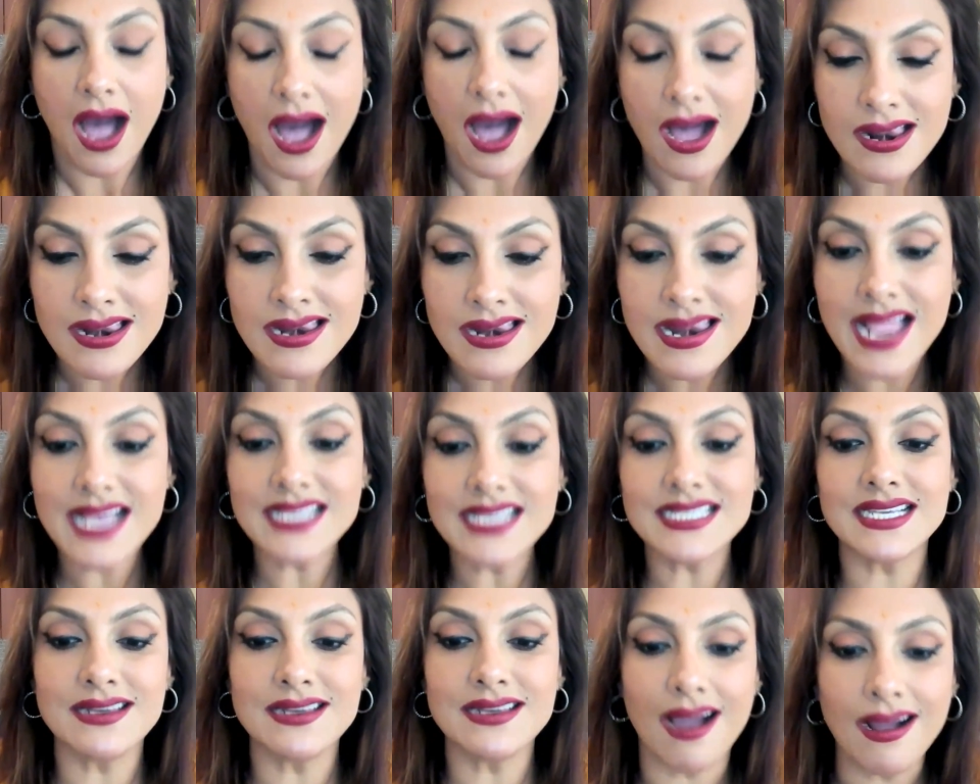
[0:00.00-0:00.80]

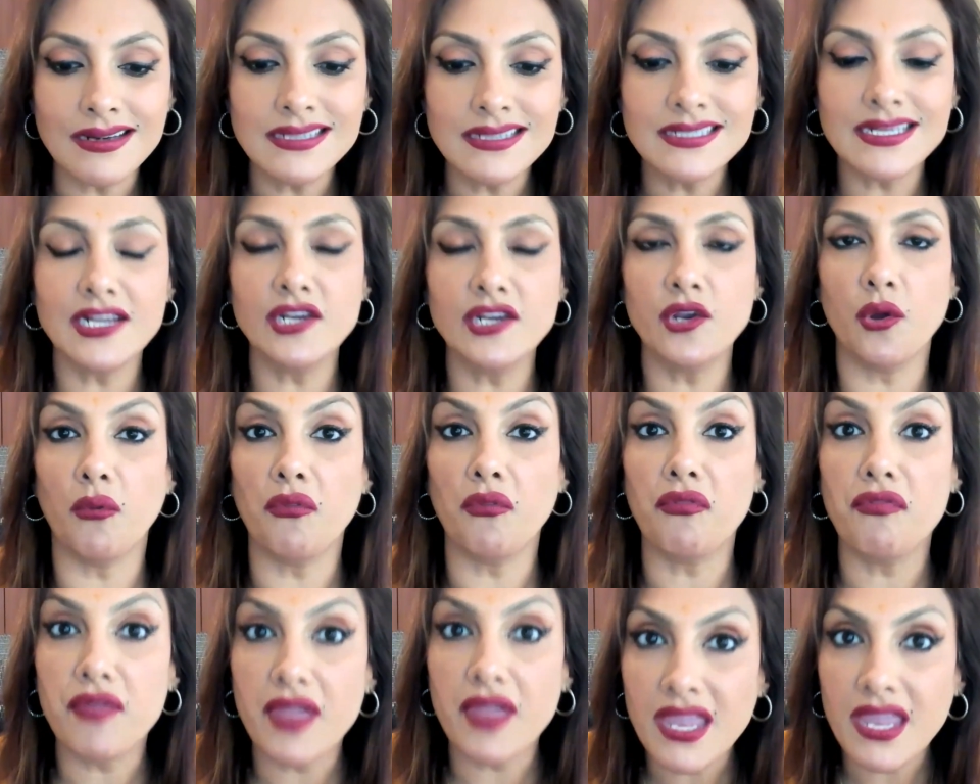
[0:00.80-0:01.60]
unless and until you're
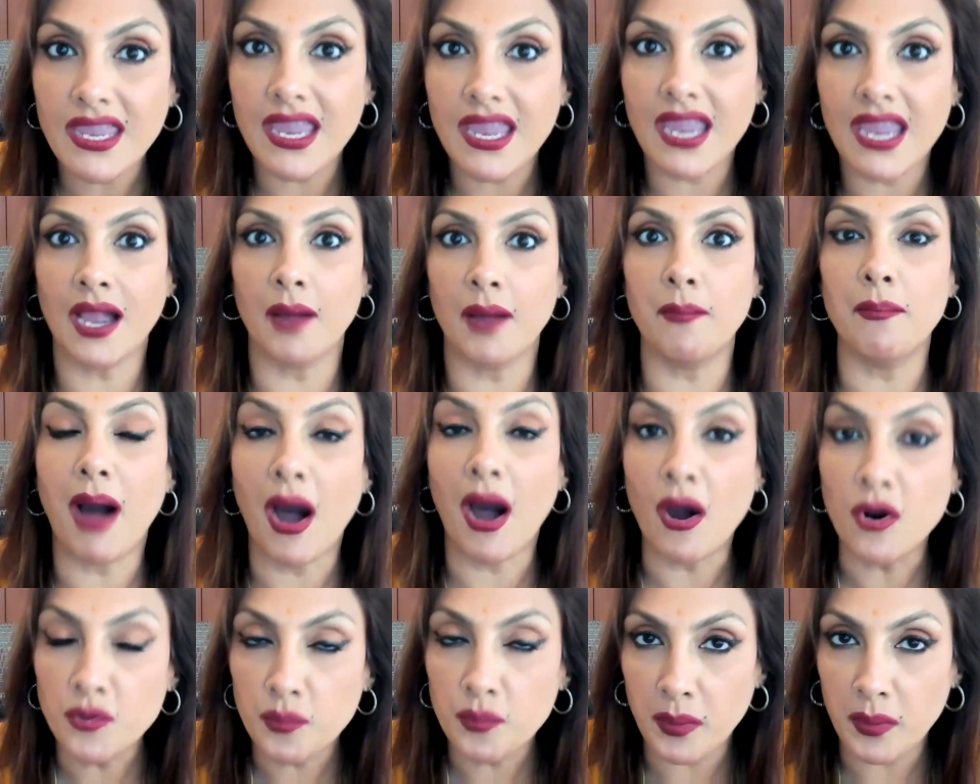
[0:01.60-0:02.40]
thinking
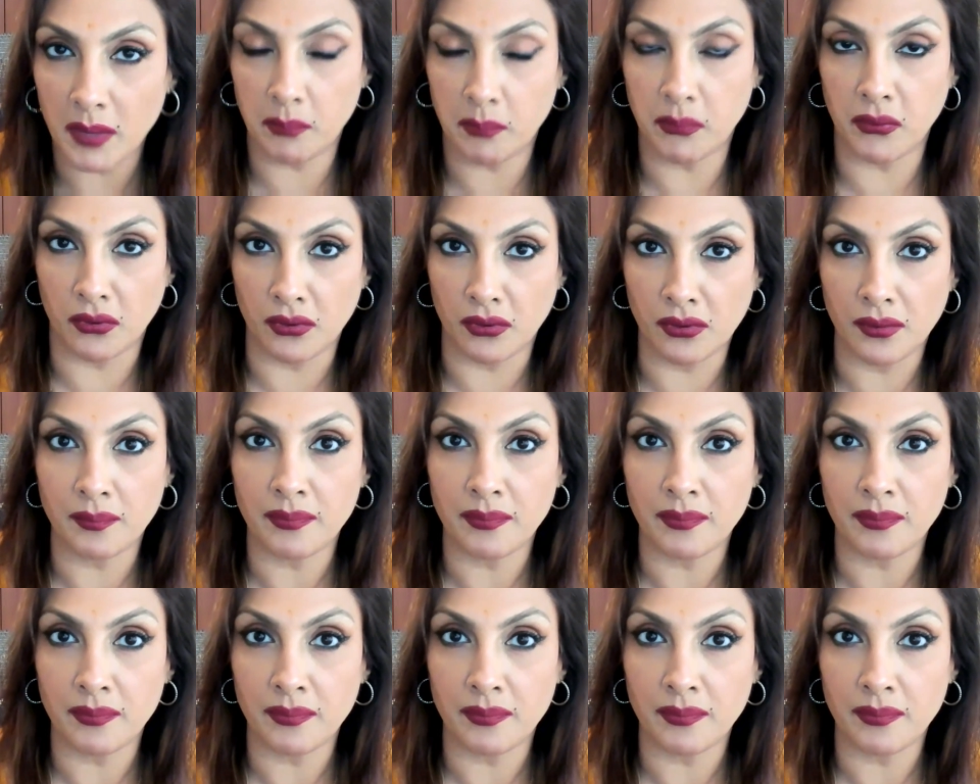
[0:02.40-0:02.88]
about people,